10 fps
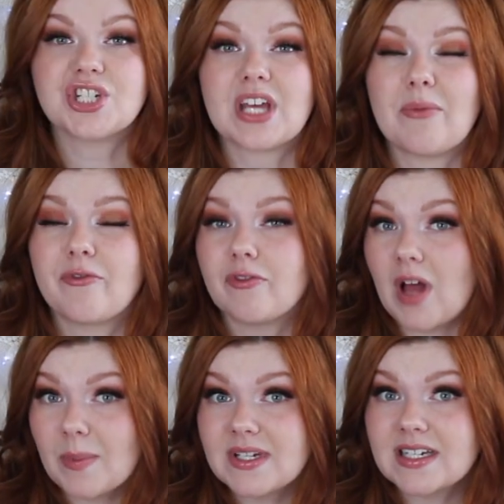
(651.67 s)
She kept
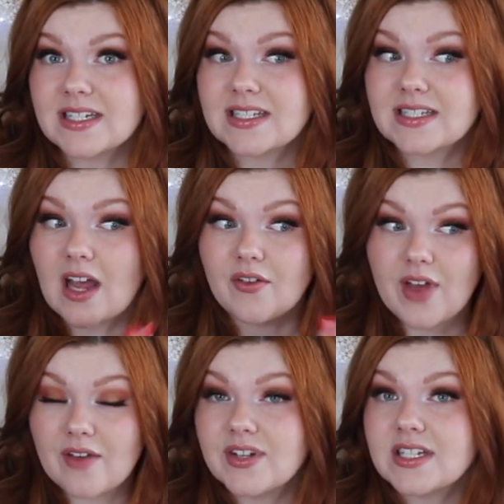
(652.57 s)
floppy disks of
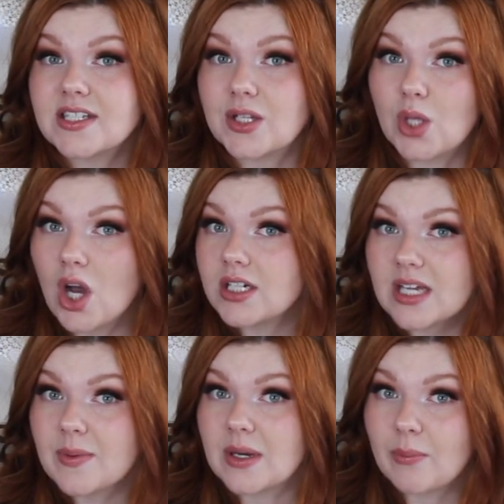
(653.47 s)
evidence
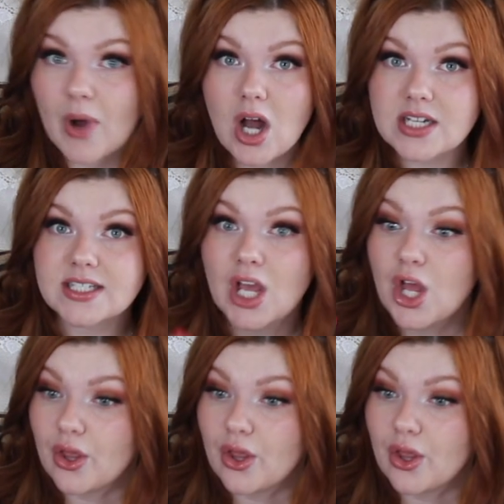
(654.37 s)
locked up in a box.